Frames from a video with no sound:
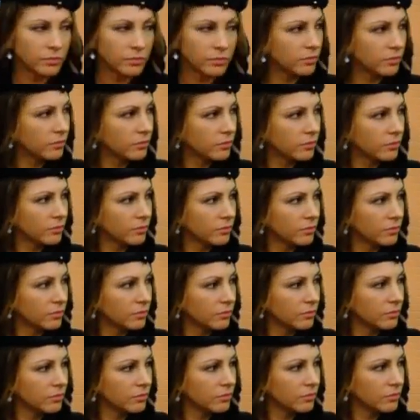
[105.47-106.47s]

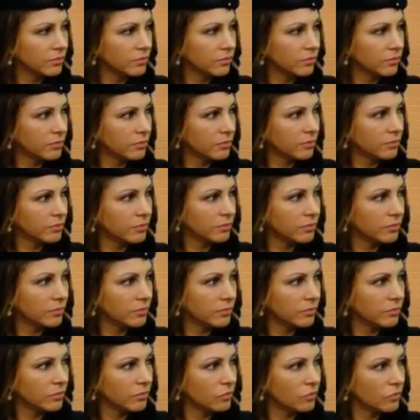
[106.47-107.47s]

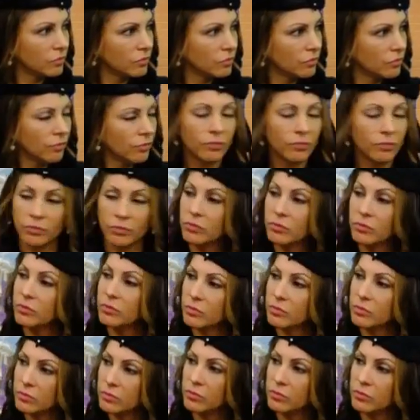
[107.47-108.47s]

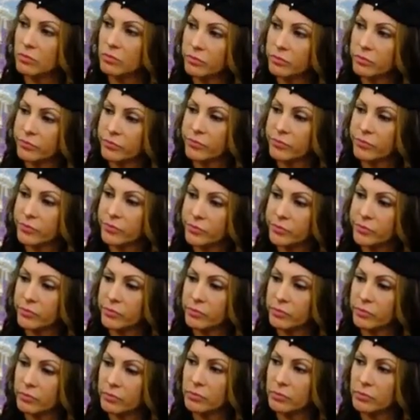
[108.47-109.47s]

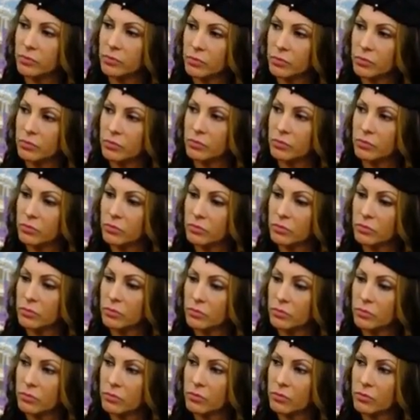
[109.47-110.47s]

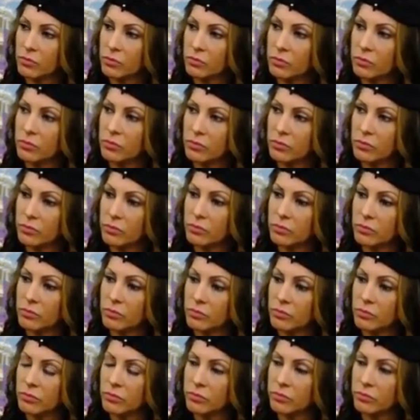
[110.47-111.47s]

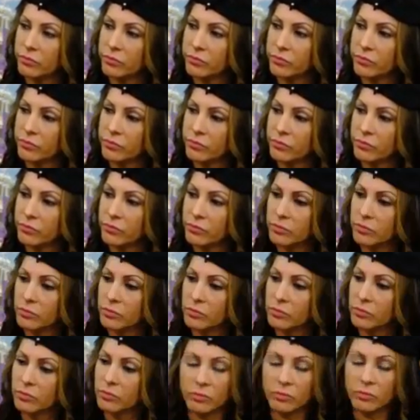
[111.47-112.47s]

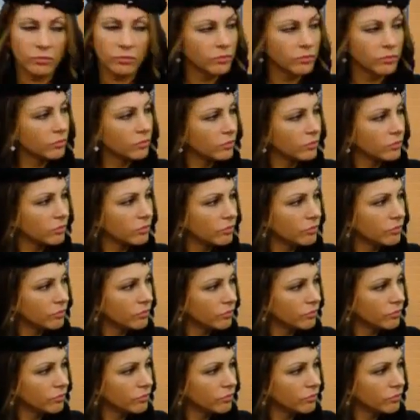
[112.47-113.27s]
[no speech]